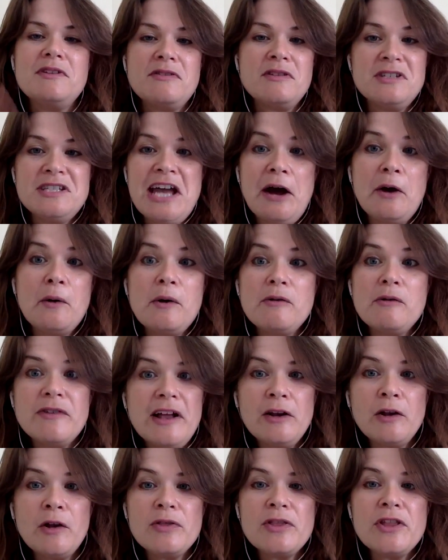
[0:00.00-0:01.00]
the tower
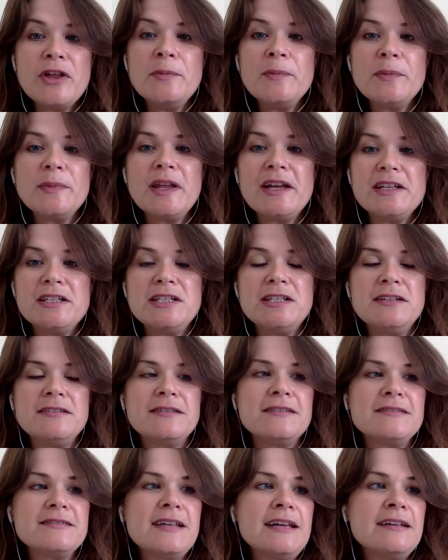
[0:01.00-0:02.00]
fell on them, like
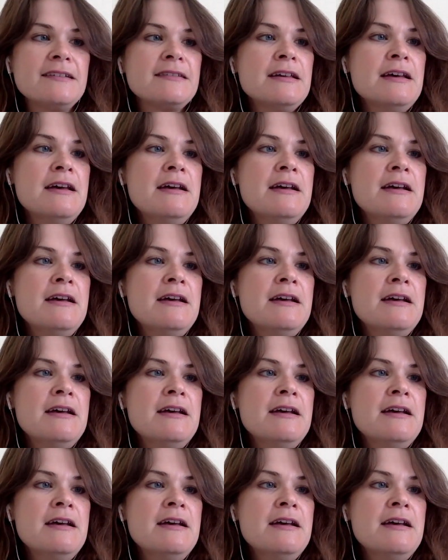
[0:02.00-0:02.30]
Jesus says.